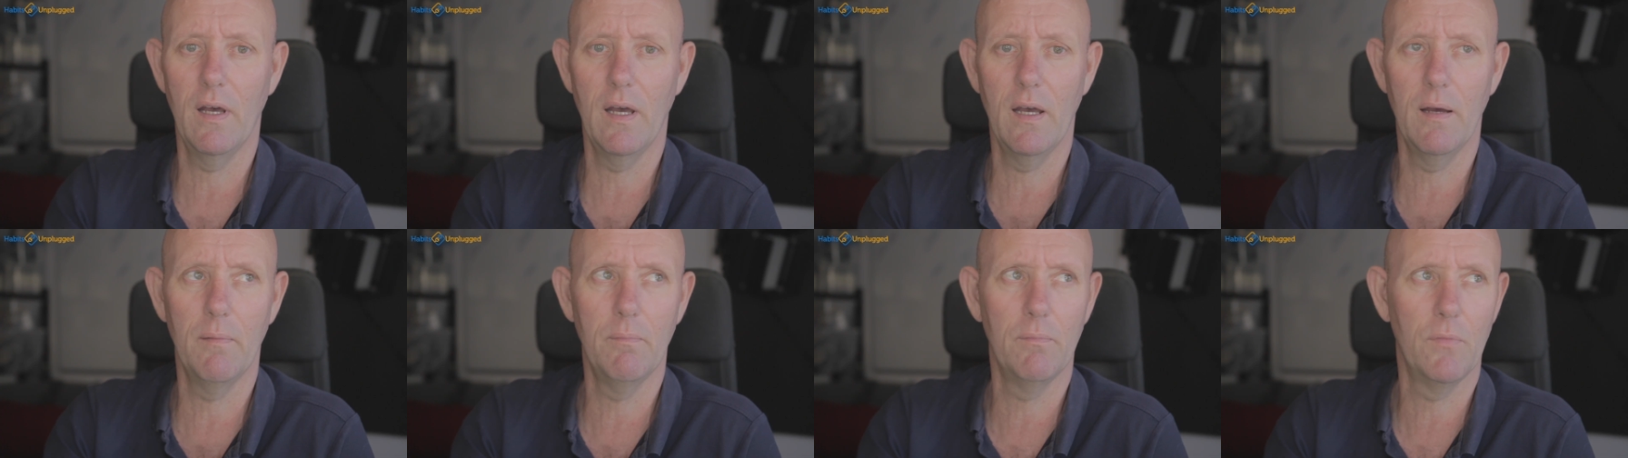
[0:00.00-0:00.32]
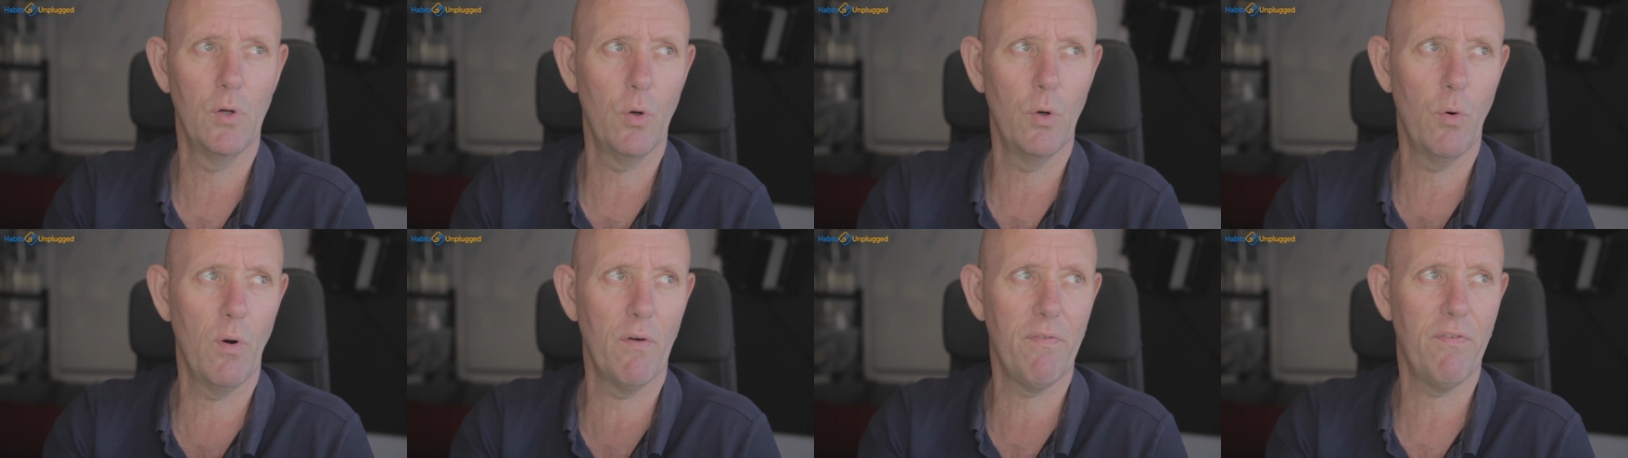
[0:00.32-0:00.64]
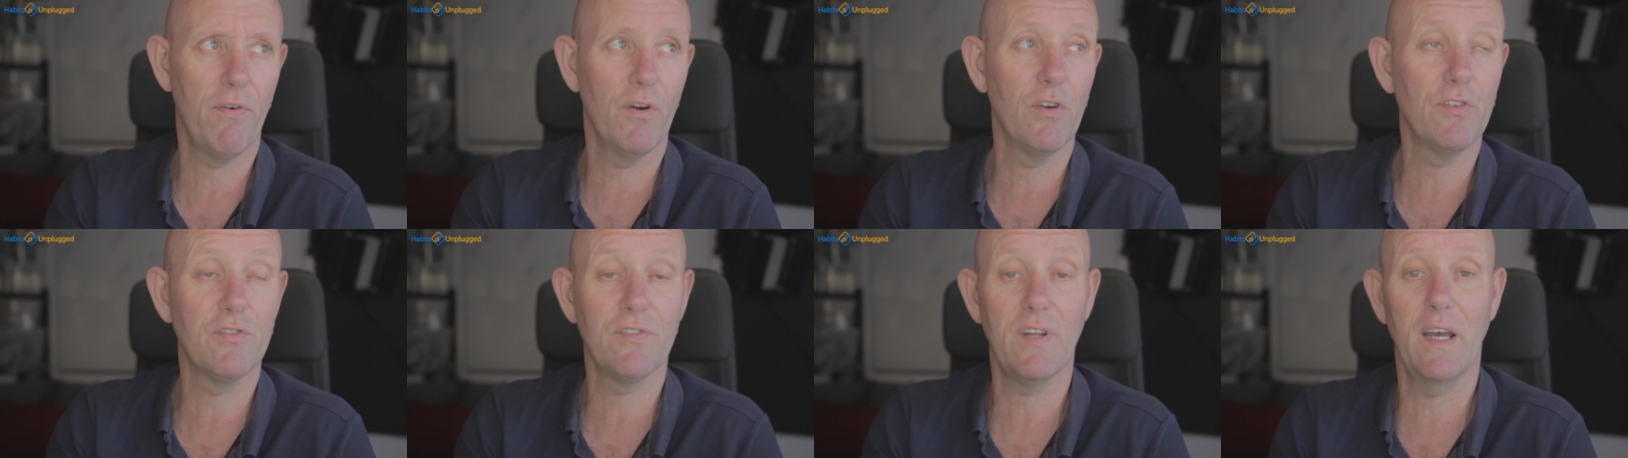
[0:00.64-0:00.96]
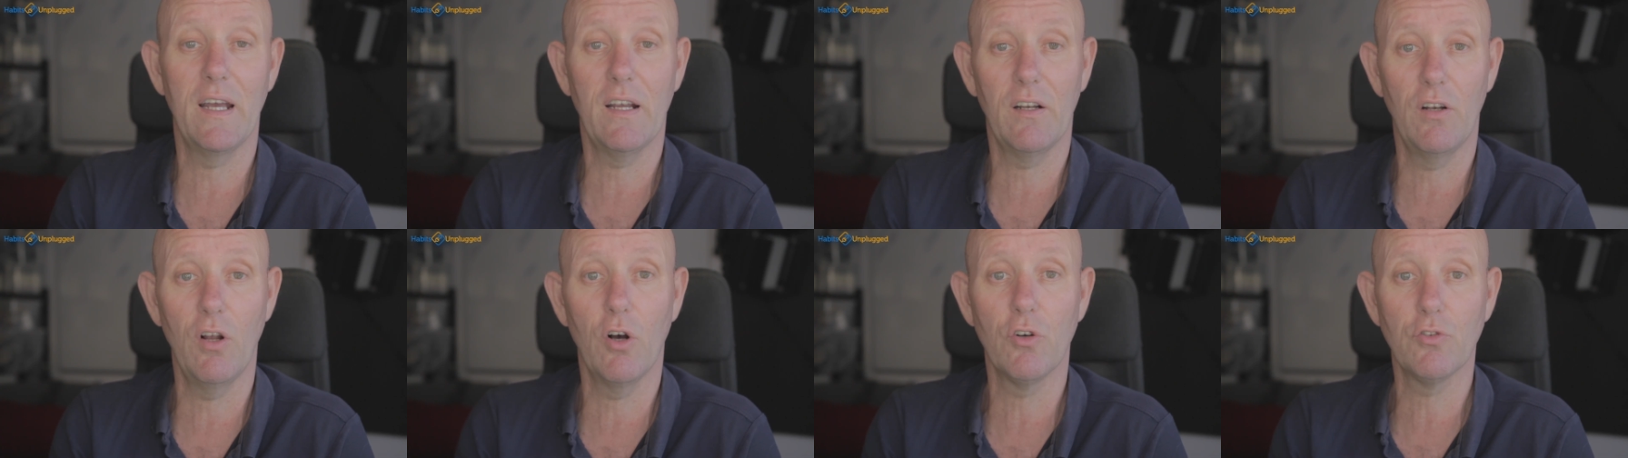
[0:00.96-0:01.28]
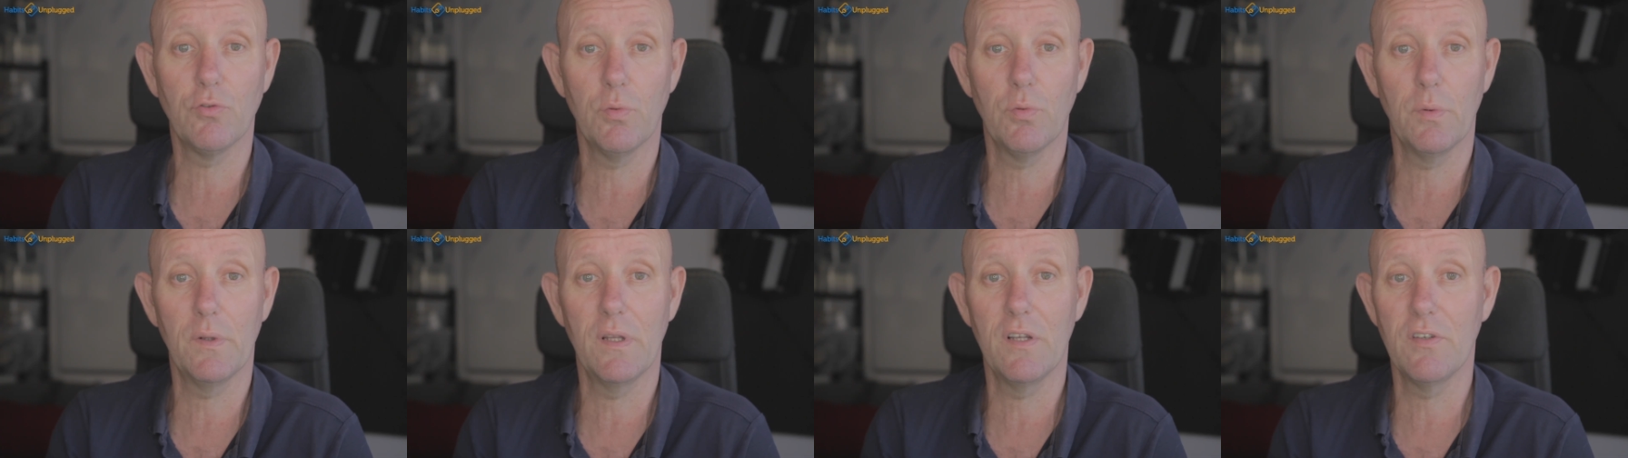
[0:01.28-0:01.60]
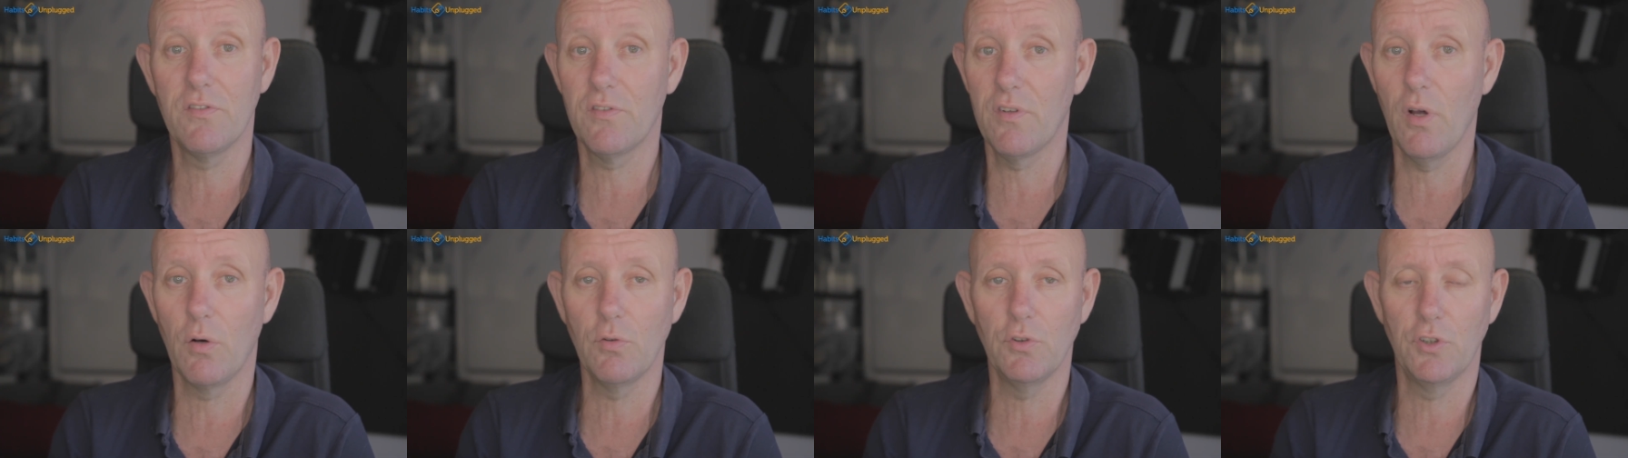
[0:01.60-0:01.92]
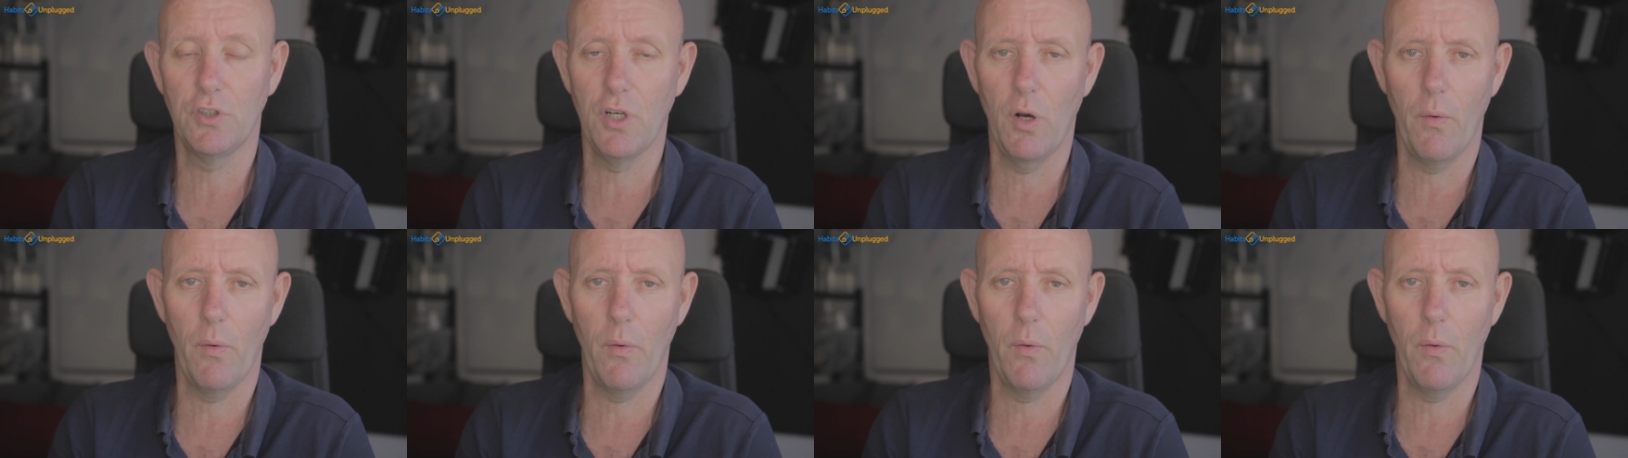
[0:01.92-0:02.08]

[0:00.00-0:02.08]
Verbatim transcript: um, who are first diagnosed with this don't